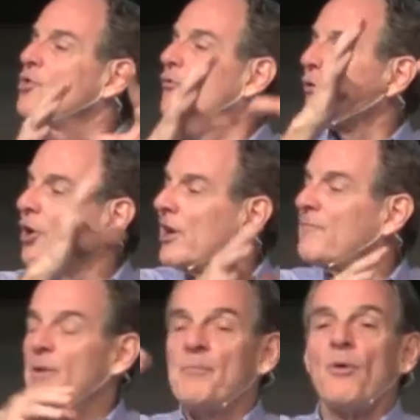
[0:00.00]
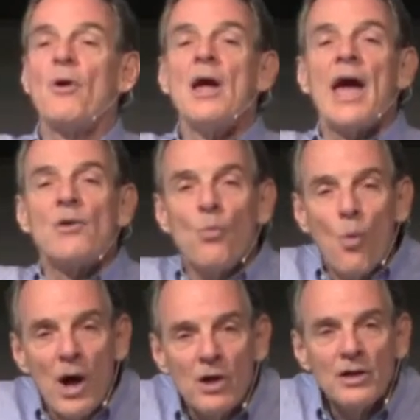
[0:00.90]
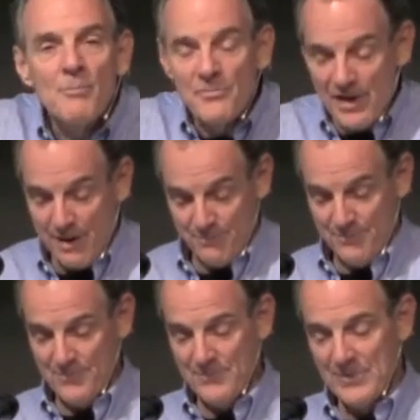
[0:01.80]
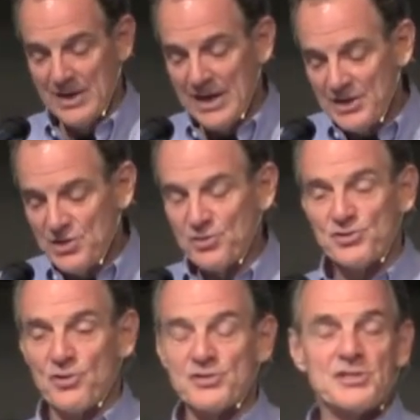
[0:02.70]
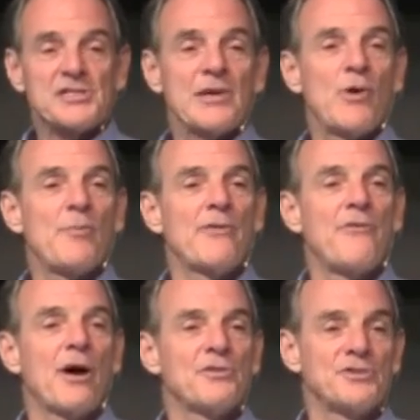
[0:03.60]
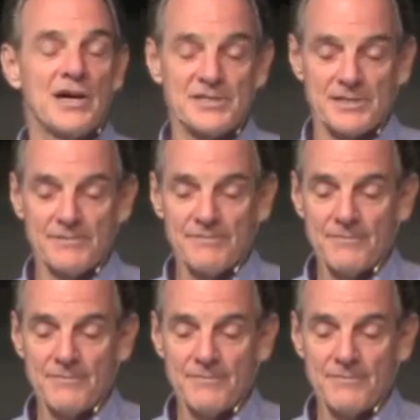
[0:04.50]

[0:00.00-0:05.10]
you forgive people and welcome them into your church the same way my father does?